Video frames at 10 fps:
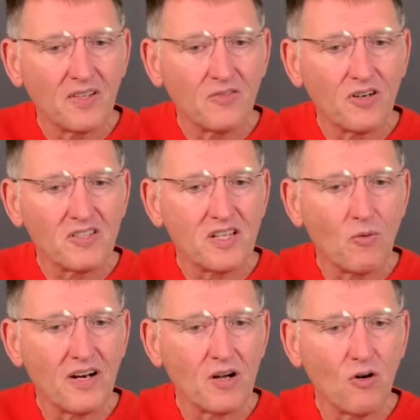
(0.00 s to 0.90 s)
First, I
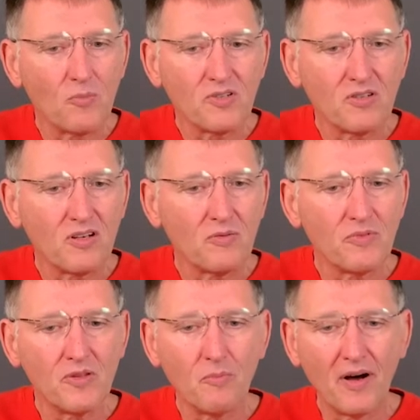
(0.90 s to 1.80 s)
want to go up to
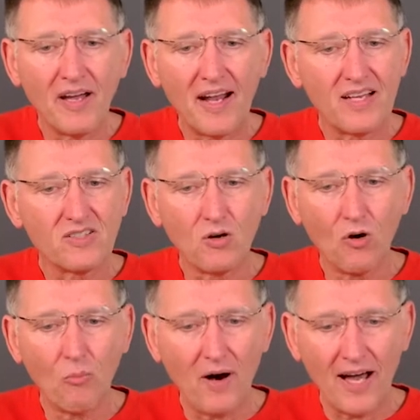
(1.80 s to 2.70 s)
it has the
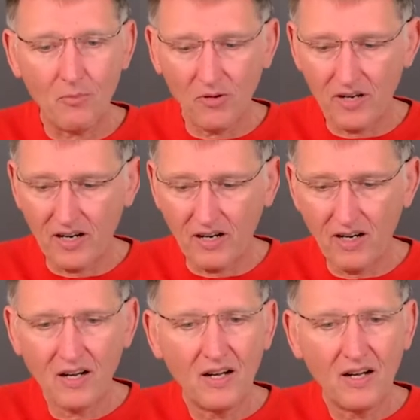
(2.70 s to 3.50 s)
whole Bible here,